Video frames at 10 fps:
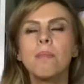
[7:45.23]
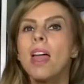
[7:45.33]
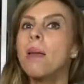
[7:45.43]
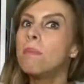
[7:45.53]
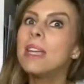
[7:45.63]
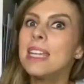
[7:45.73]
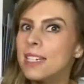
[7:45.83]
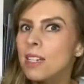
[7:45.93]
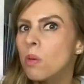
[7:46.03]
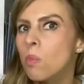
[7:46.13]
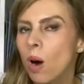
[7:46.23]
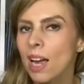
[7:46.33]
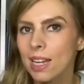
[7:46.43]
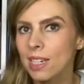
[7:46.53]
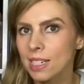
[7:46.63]
medium
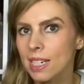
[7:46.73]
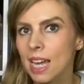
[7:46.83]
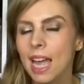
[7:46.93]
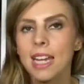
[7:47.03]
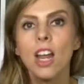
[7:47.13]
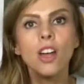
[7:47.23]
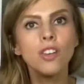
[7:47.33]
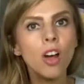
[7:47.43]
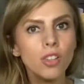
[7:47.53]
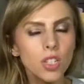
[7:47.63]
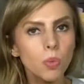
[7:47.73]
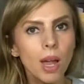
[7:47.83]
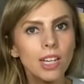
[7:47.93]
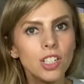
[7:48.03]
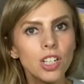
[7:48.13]
weight again. Not
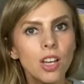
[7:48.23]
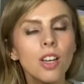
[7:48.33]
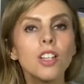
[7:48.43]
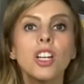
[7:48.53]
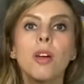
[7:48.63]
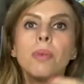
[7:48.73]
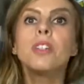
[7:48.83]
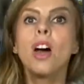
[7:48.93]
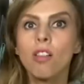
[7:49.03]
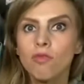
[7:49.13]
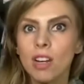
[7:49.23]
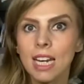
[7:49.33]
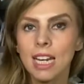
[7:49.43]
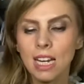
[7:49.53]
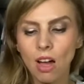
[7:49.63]
sweatshirt, but not a
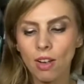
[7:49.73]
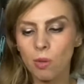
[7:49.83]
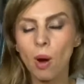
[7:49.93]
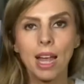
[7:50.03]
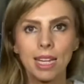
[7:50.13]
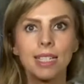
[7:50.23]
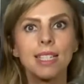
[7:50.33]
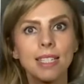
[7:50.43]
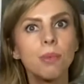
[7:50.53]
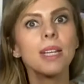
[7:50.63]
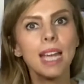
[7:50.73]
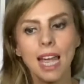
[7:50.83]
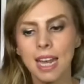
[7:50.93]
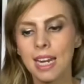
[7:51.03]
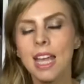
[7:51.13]
really lightweight. So
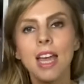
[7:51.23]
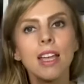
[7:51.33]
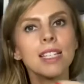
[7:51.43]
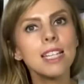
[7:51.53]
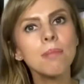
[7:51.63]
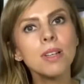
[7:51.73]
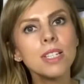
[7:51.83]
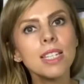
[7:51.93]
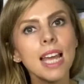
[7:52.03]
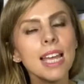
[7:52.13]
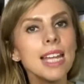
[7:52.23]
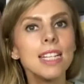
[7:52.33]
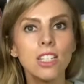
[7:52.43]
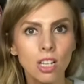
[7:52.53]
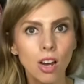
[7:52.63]
again, similar to that
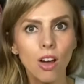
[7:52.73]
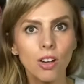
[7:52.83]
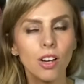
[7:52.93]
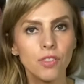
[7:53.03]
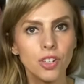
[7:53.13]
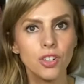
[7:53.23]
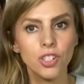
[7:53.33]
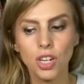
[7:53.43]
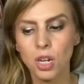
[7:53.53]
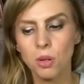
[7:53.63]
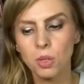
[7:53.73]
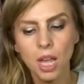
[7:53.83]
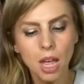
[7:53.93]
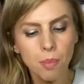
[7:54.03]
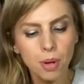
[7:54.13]
interlock I've just used,
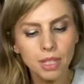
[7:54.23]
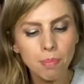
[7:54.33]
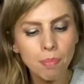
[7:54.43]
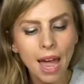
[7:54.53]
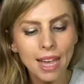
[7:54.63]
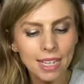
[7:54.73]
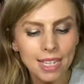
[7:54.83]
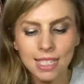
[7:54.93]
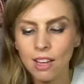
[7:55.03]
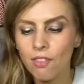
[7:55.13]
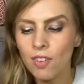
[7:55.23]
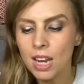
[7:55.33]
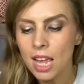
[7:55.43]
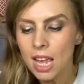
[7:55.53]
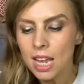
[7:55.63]
but the back is different.
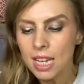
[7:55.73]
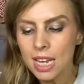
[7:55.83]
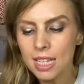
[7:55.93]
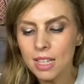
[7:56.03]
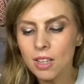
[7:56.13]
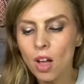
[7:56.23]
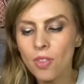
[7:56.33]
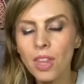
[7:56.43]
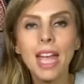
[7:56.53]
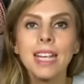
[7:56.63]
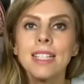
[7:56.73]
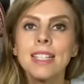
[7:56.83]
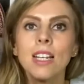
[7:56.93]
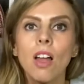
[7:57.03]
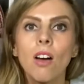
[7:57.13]
On that
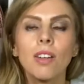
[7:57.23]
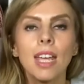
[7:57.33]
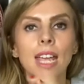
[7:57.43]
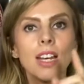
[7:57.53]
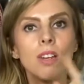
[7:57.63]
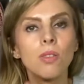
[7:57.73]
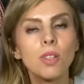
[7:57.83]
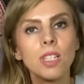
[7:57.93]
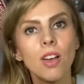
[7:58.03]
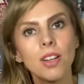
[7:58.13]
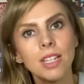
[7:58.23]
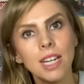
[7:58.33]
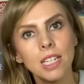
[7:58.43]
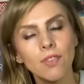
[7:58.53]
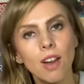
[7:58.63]
interlock, it looks like
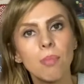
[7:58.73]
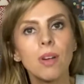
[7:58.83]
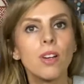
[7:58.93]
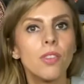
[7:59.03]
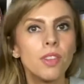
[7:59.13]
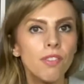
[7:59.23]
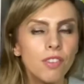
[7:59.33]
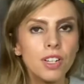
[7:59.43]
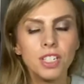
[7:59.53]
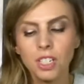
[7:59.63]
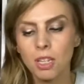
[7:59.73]
knit fabric on the front and the